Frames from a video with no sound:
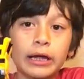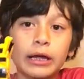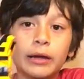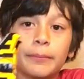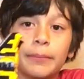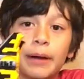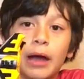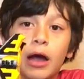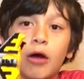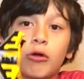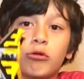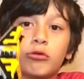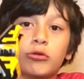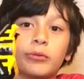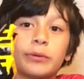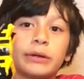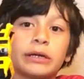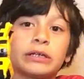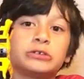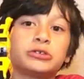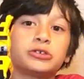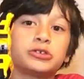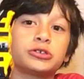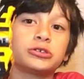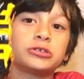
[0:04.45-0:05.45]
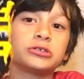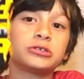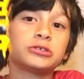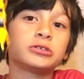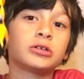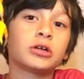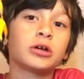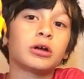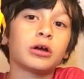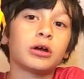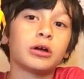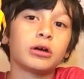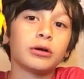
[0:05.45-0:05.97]
Power Rangers
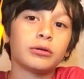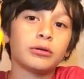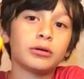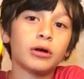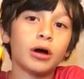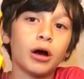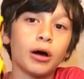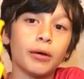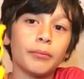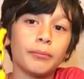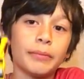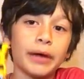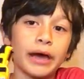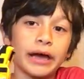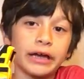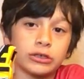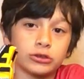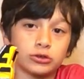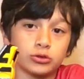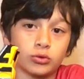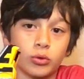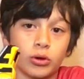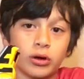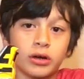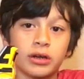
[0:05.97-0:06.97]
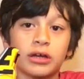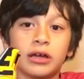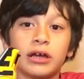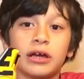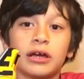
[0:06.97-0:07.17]
Megazord.